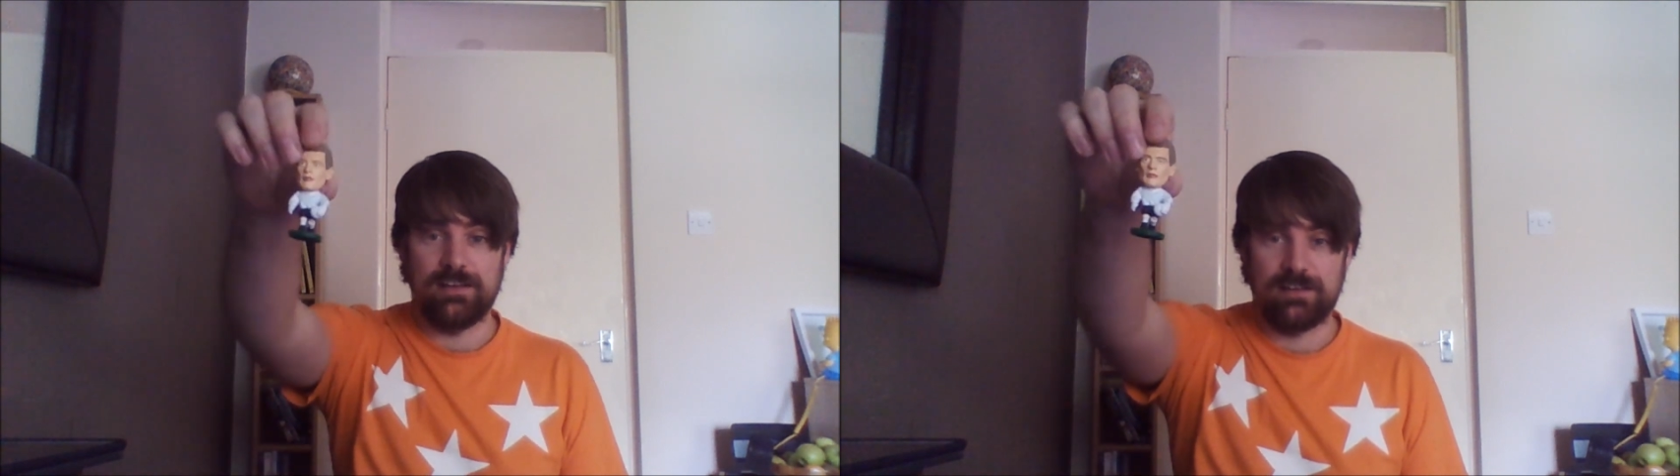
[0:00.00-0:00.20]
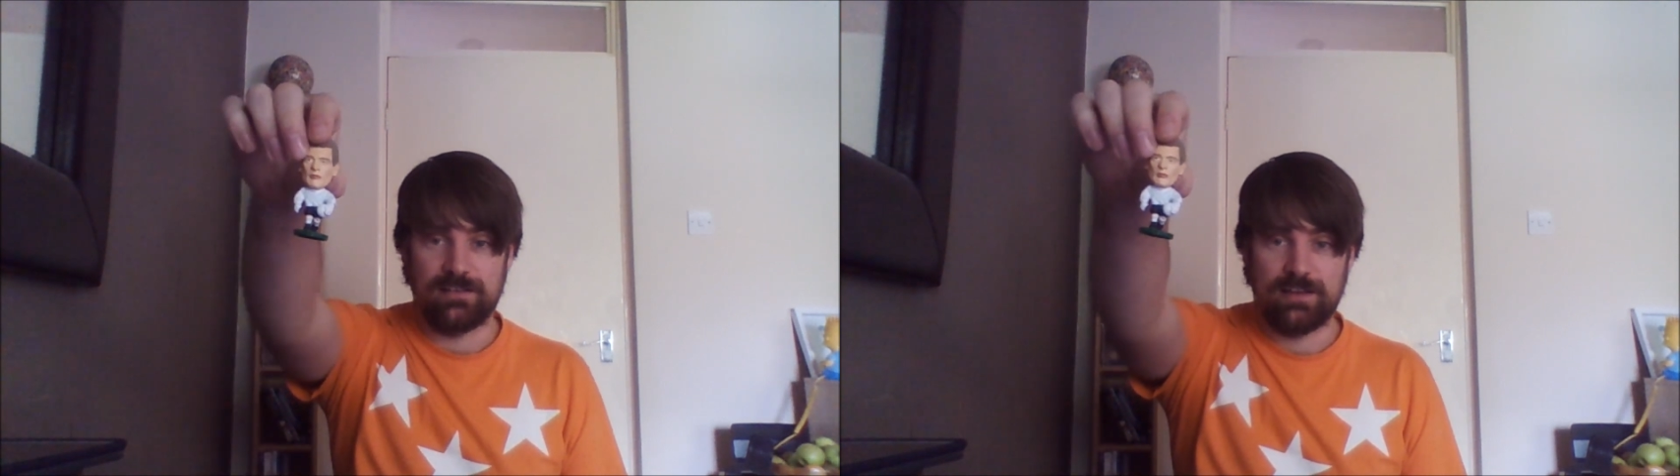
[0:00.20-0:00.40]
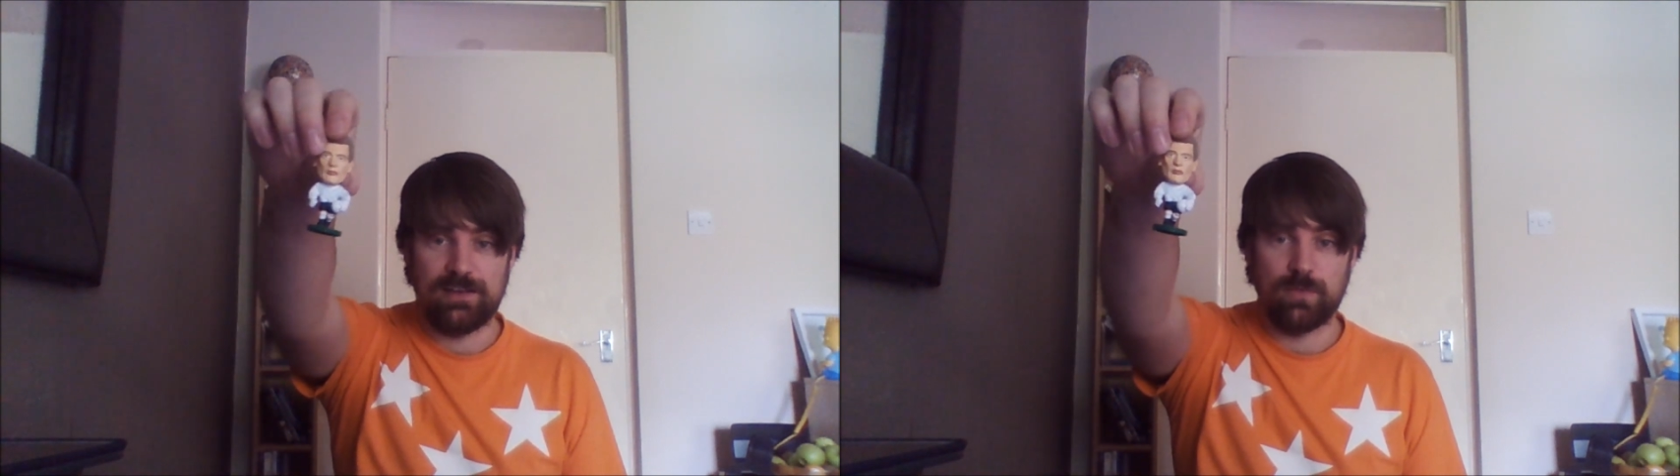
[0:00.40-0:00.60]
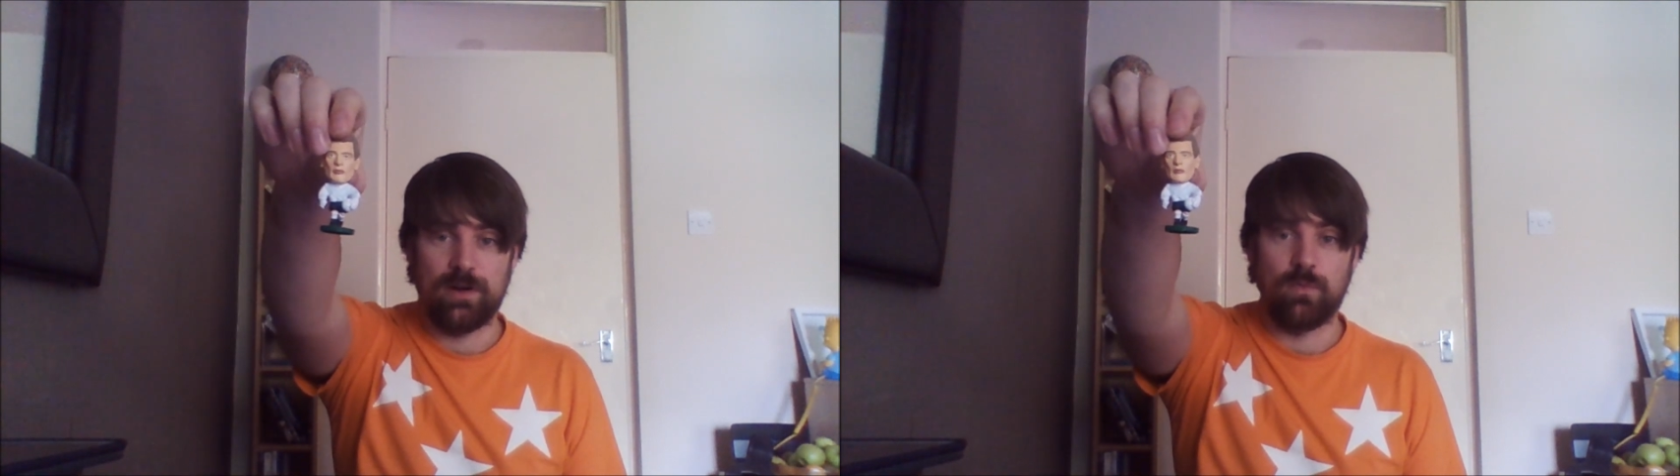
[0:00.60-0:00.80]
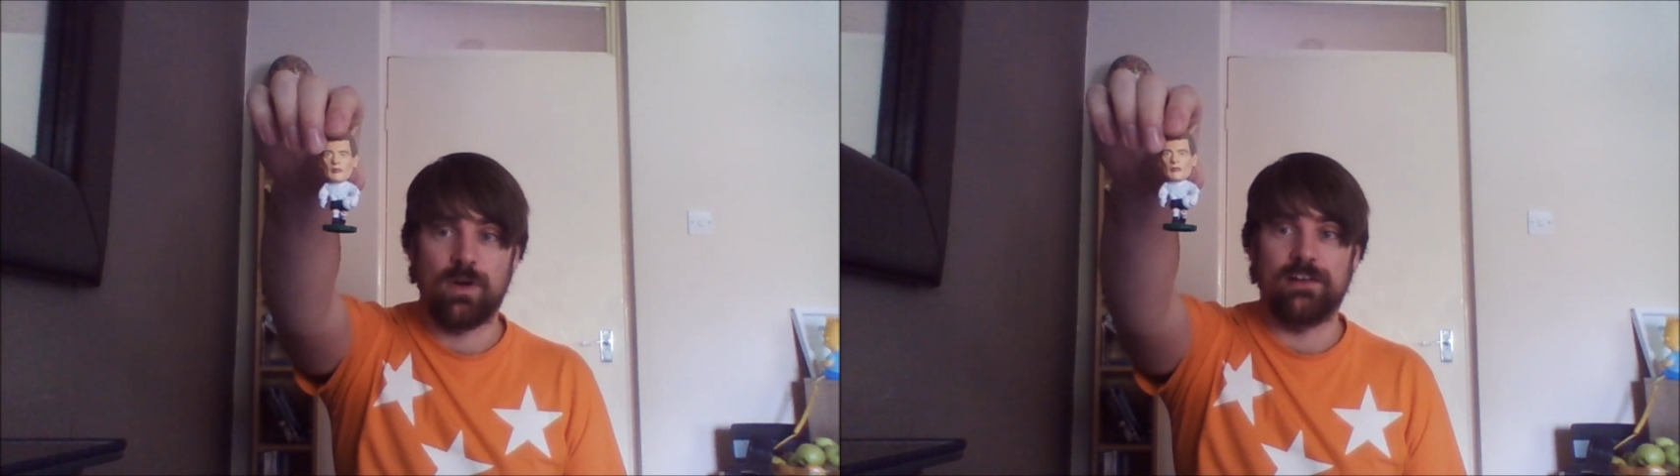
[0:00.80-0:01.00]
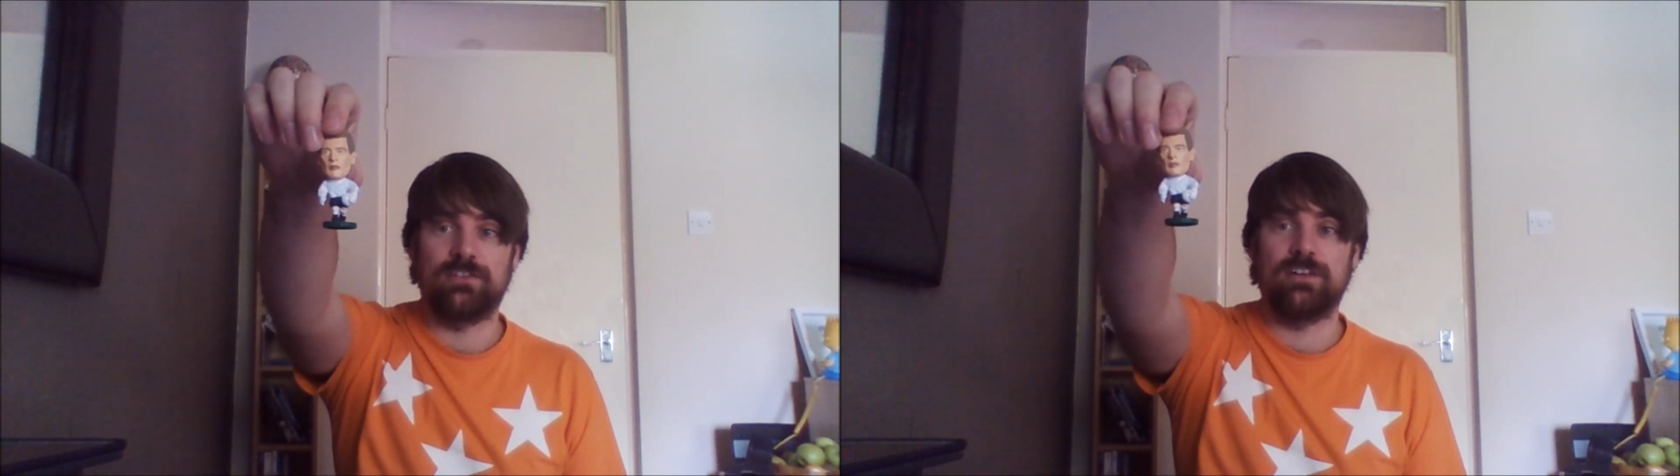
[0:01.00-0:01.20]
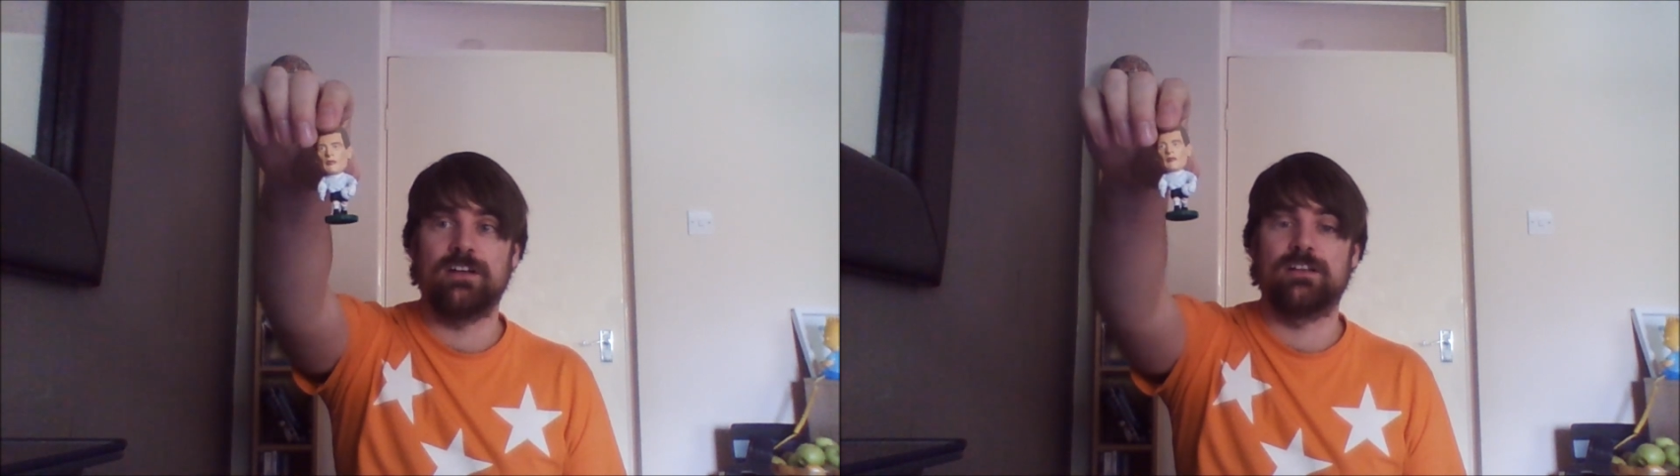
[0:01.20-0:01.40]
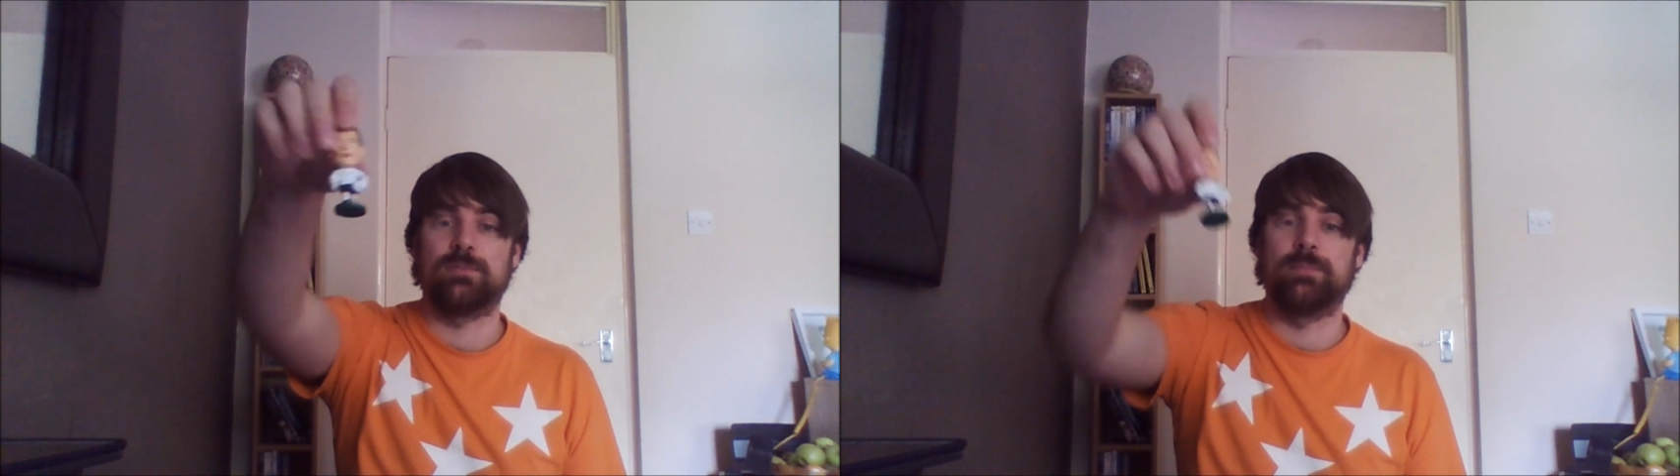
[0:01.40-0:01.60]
You can see he's wearing a white shirt,